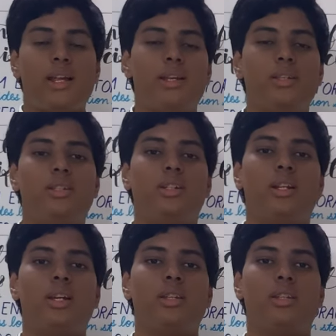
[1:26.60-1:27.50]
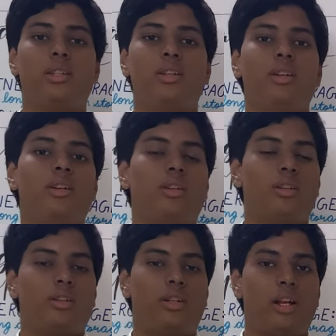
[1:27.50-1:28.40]
is less
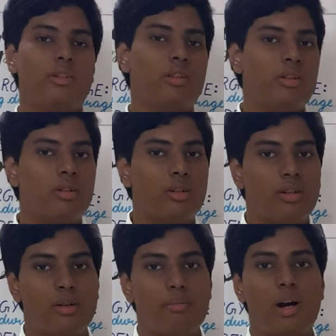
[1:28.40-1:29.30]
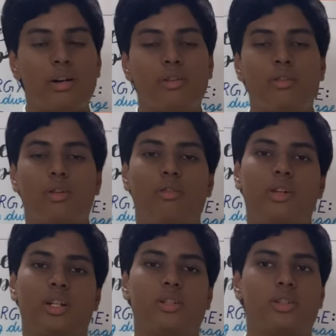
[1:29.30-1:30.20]
then the demand of
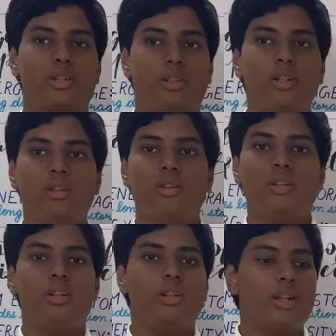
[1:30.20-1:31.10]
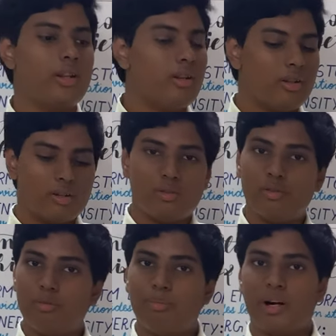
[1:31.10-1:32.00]
electricity, then
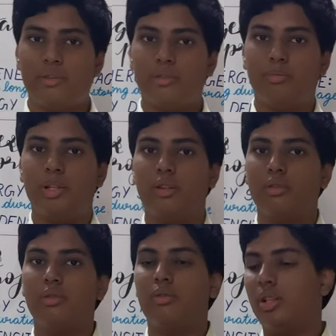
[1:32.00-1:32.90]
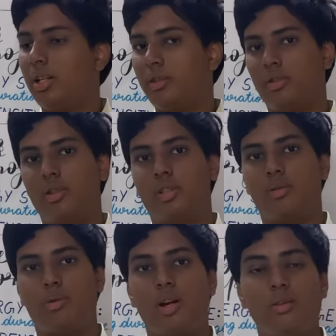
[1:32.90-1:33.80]
no power will be given to the electrolysis
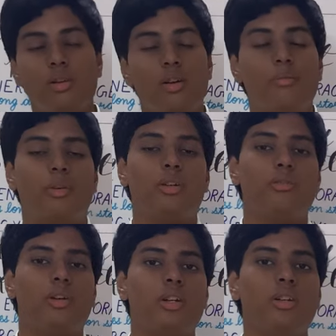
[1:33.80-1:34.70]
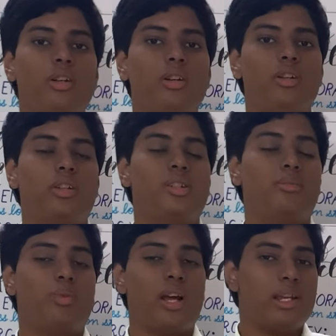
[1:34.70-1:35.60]
plant. But when the
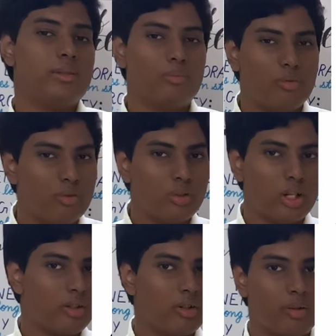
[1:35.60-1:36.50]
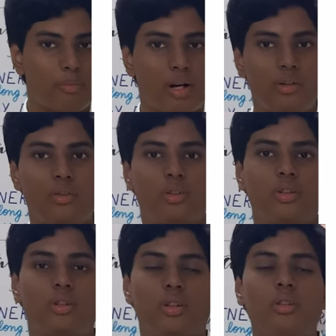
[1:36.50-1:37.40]
supply is more than the demand on the
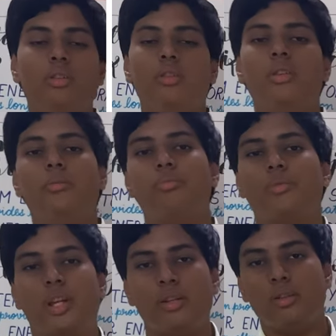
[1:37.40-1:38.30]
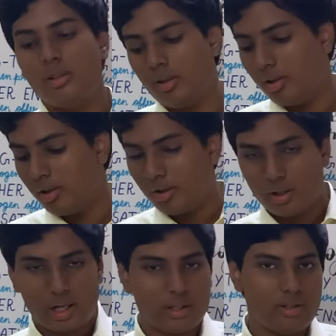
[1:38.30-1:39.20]
grid, then
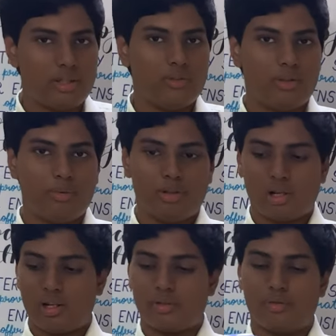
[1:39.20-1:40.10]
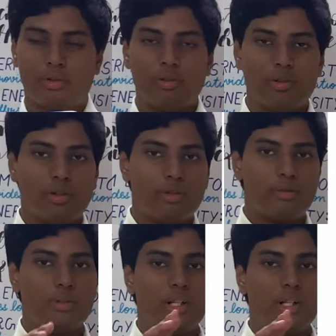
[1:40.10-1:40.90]
energy will be transferred to the